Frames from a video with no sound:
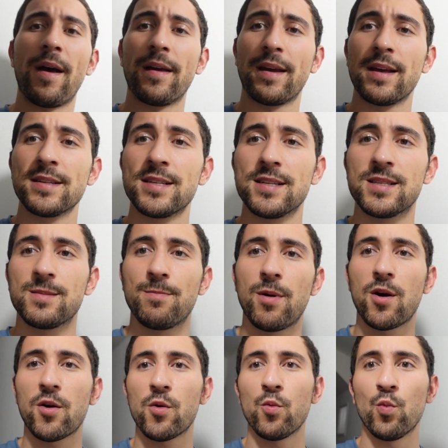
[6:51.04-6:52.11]
I guess it's
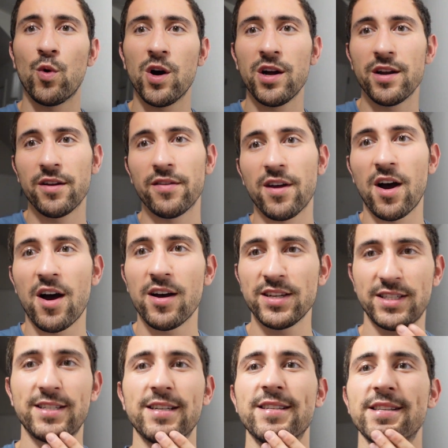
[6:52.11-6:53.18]
part one of the
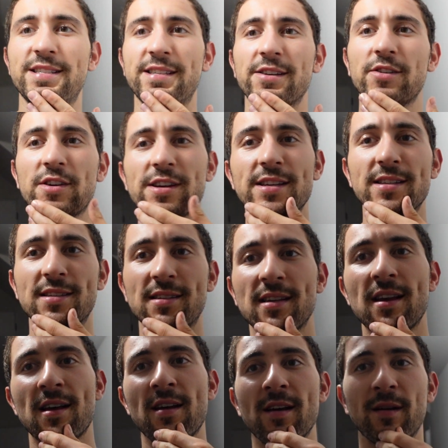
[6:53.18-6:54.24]
Austin series,
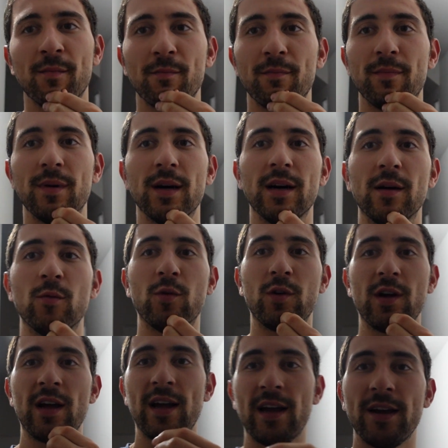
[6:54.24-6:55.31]
but
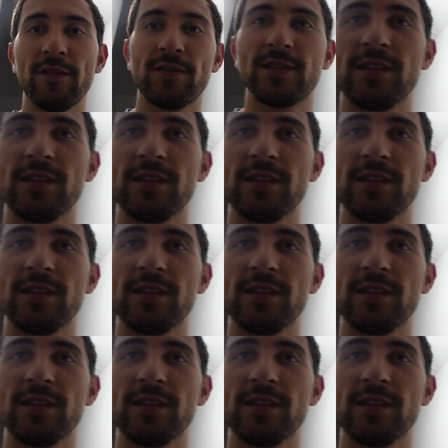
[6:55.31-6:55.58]
we'll have